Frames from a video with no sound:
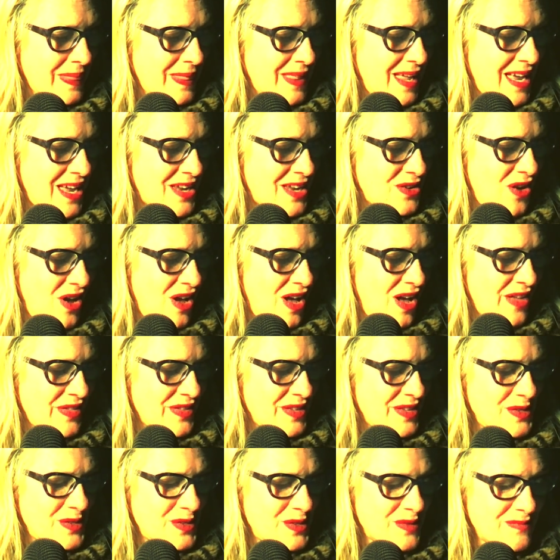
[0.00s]
and all
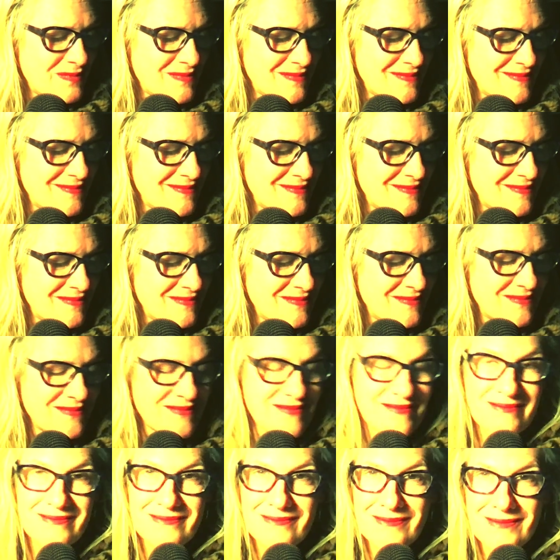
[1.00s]
these
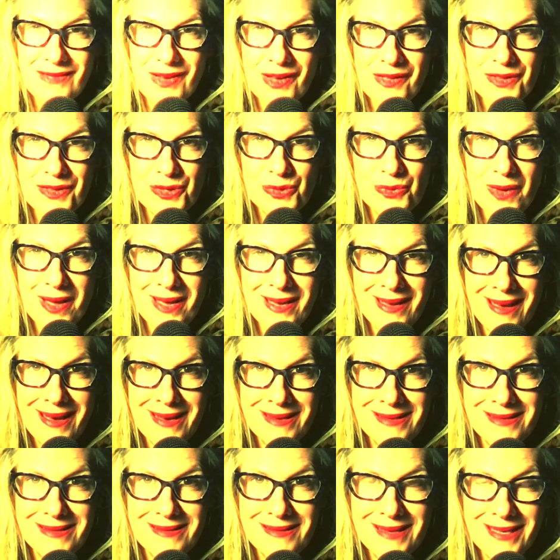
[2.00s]
all these white
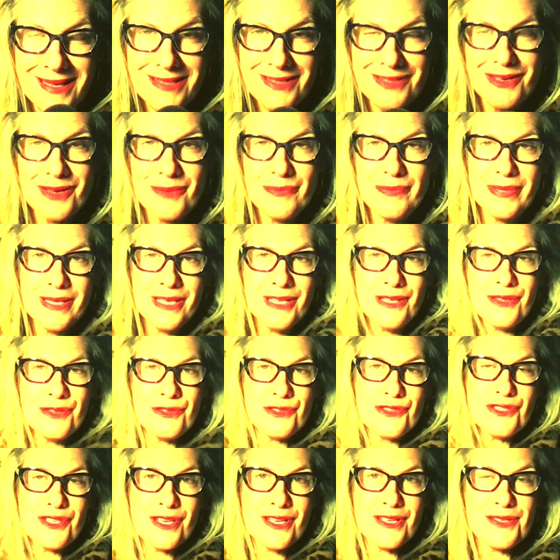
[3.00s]
guys like start beating their
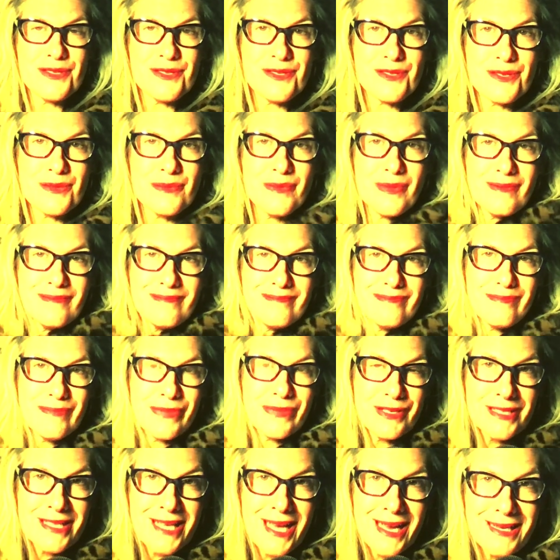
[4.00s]
chests of
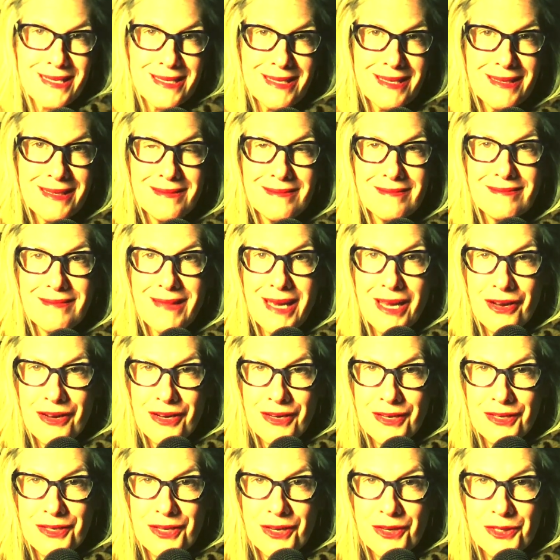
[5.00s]
protecting
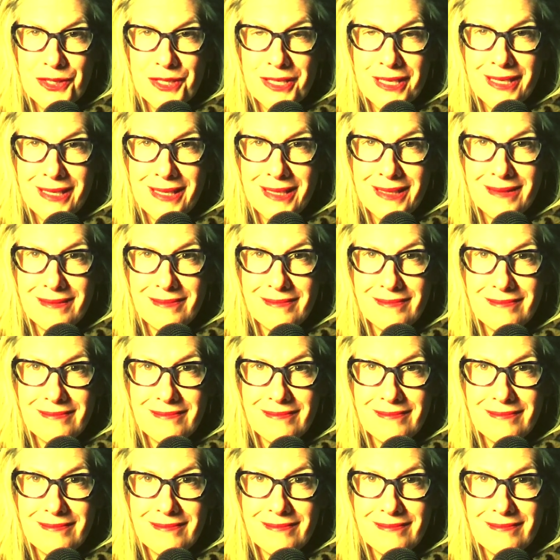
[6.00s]
Erika Nardini.